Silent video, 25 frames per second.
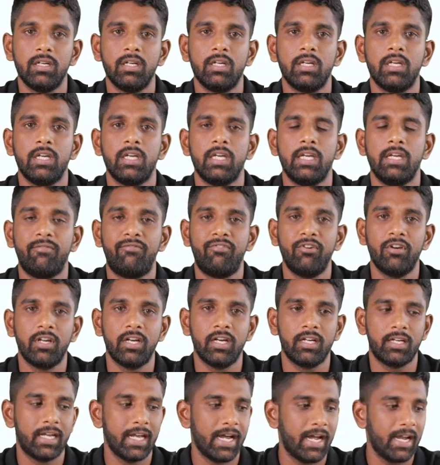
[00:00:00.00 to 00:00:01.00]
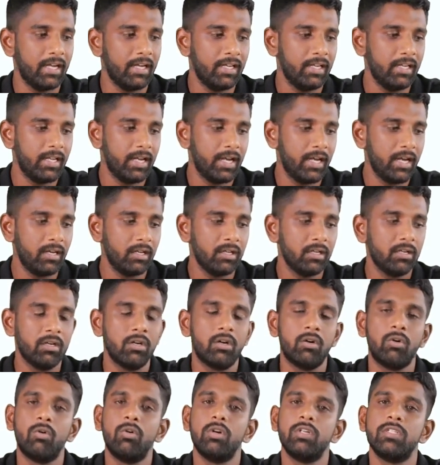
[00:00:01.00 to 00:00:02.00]
If you are a candidate
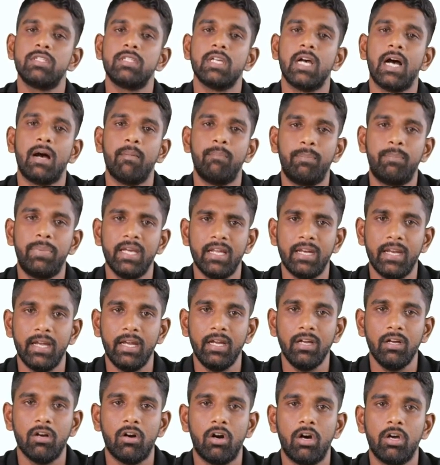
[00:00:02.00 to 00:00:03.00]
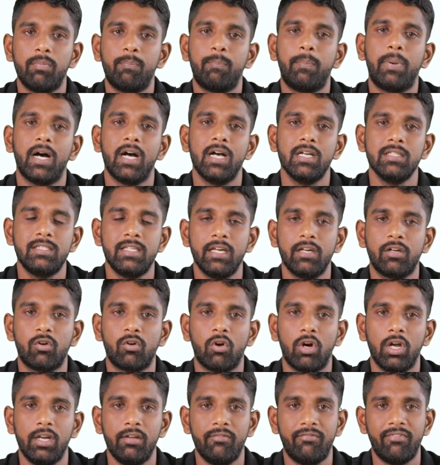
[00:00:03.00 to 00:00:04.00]
who is appearing or pass their
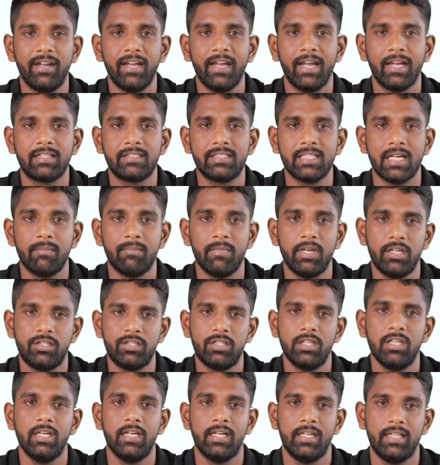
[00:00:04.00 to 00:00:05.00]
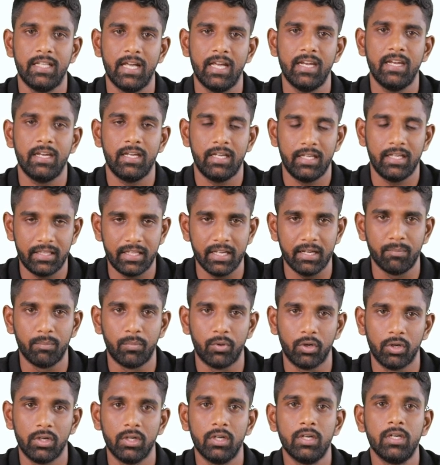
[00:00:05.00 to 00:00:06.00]
qualifying examination in an Indian
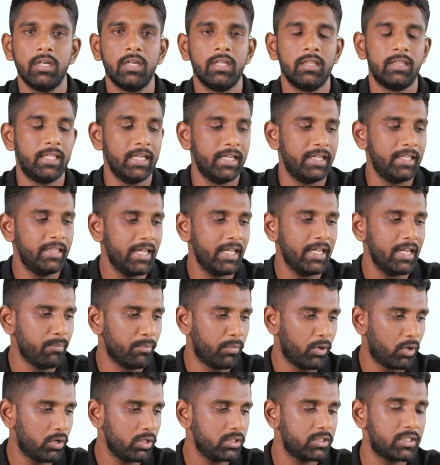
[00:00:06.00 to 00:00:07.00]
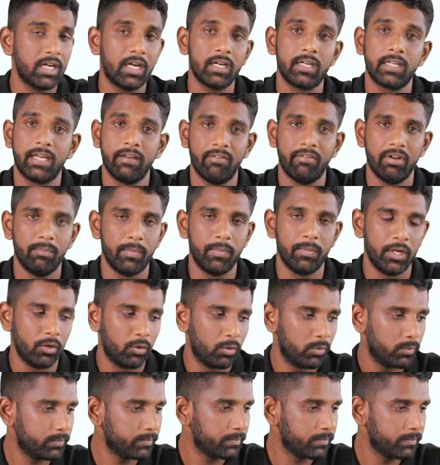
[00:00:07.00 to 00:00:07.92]
board, the Indian boards are given below.